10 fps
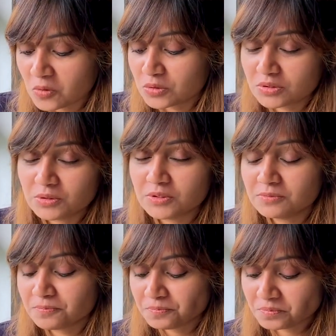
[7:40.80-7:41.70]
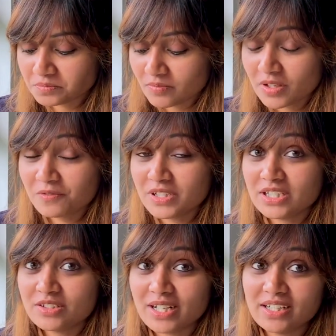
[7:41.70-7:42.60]
Good.
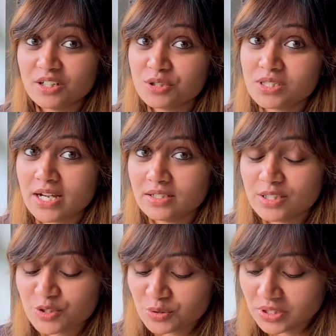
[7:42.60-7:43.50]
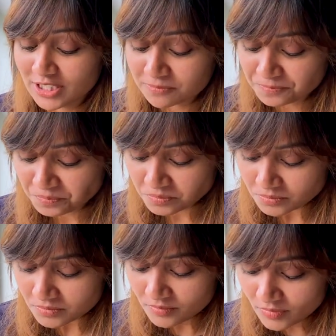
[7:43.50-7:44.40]
We're trying out Chinese today,
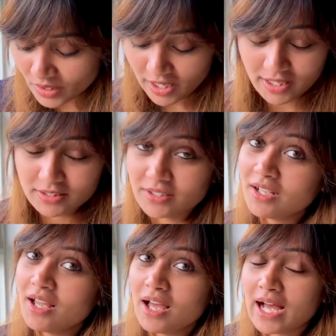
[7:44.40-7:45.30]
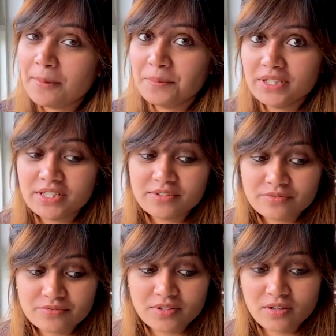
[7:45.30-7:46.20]
and I
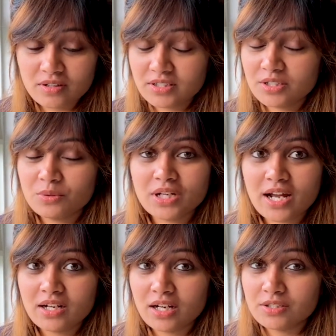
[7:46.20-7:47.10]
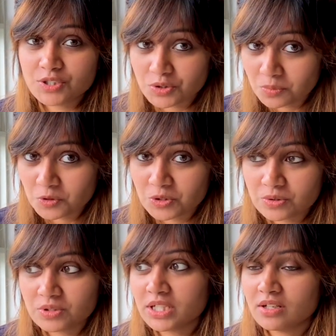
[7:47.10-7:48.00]
believe they don't add
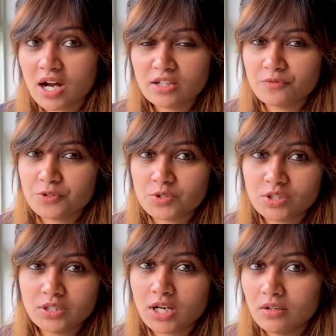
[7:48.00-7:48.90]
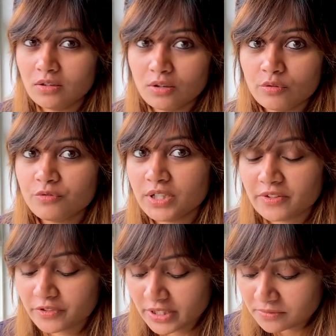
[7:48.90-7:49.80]
Ajinomoto and artificial color or
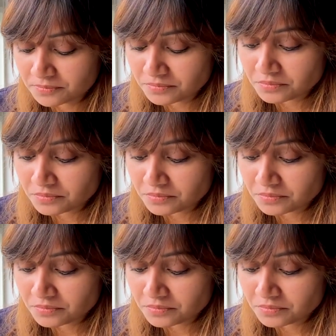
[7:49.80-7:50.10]
flavoring.